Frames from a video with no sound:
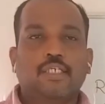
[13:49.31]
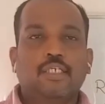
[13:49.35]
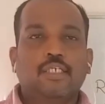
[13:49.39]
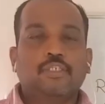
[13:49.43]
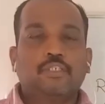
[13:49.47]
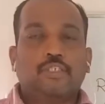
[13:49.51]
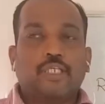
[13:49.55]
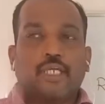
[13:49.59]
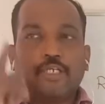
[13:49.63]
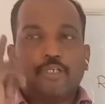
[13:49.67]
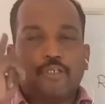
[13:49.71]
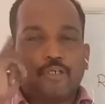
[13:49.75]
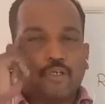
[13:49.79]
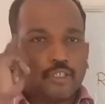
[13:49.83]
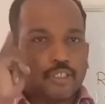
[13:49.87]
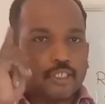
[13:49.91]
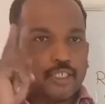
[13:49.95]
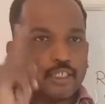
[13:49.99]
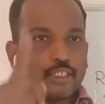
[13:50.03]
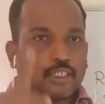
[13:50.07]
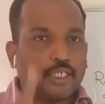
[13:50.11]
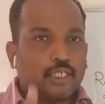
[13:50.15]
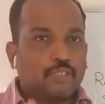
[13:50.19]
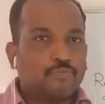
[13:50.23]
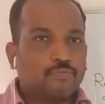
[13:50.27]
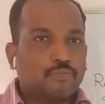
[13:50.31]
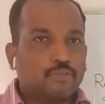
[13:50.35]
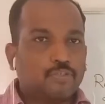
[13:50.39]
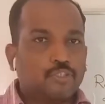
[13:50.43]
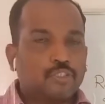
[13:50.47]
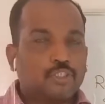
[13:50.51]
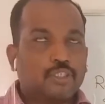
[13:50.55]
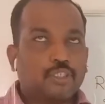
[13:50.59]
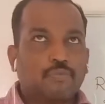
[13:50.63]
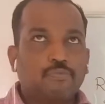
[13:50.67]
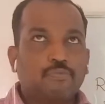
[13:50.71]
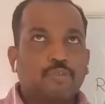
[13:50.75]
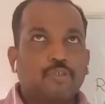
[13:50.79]
Don't get confused.
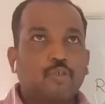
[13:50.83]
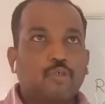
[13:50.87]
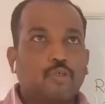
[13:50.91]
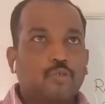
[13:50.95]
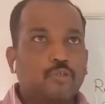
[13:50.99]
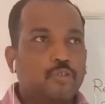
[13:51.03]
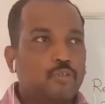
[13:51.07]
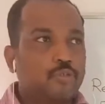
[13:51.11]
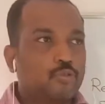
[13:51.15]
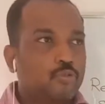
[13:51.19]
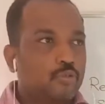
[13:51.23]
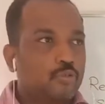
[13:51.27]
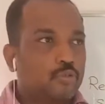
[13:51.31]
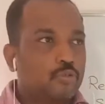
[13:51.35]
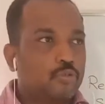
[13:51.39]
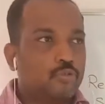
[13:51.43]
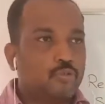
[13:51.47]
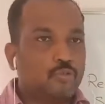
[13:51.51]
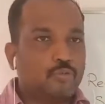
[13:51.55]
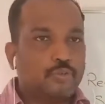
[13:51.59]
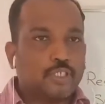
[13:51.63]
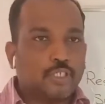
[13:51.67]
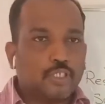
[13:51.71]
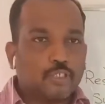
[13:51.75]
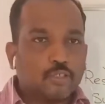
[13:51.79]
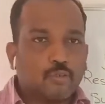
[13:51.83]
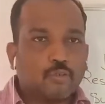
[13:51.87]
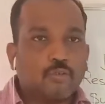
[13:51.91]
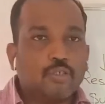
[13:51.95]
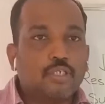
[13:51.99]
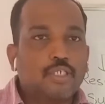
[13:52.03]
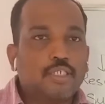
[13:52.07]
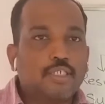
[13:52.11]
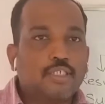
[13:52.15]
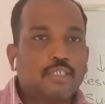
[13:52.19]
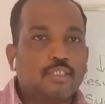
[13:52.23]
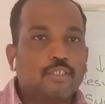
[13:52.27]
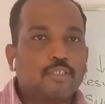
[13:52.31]
Do we get
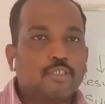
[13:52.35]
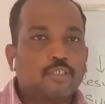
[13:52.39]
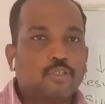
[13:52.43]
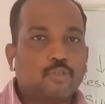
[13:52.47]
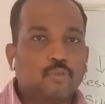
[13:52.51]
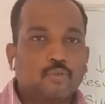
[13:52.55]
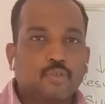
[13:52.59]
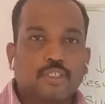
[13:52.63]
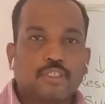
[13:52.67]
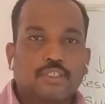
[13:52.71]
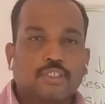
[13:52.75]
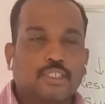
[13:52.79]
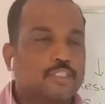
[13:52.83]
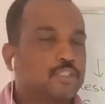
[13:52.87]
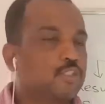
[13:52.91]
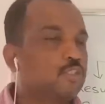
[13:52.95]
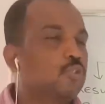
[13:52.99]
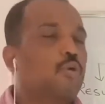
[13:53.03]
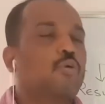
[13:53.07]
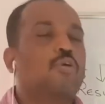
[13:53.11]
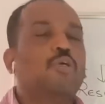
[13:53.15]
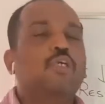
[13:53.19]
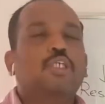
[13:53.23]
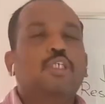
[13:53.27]
only 2 results? No.